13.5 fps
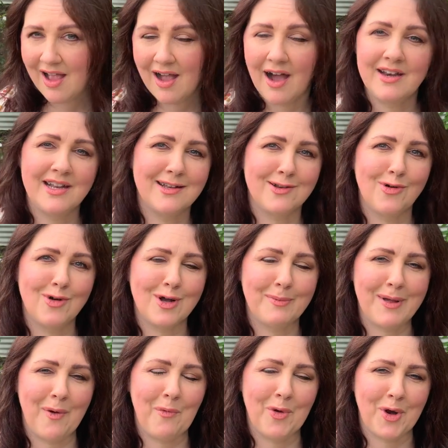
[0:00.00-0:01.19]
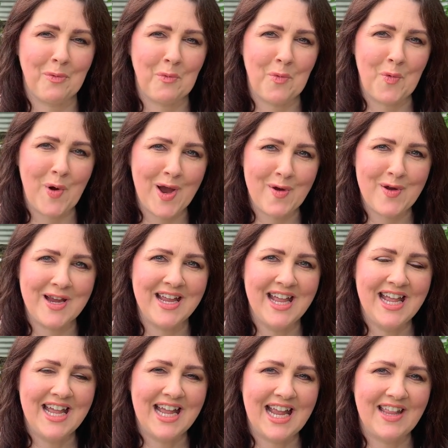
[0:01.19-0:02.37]
I need to talk about what I'm wearing.
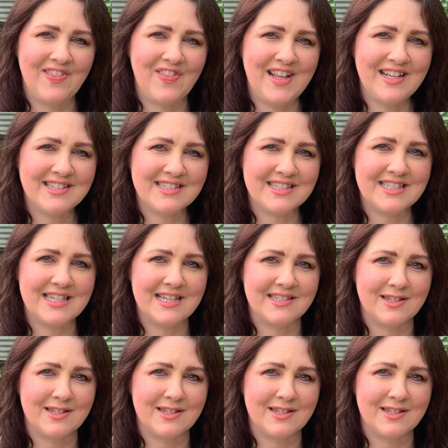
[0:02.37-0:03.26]
And this is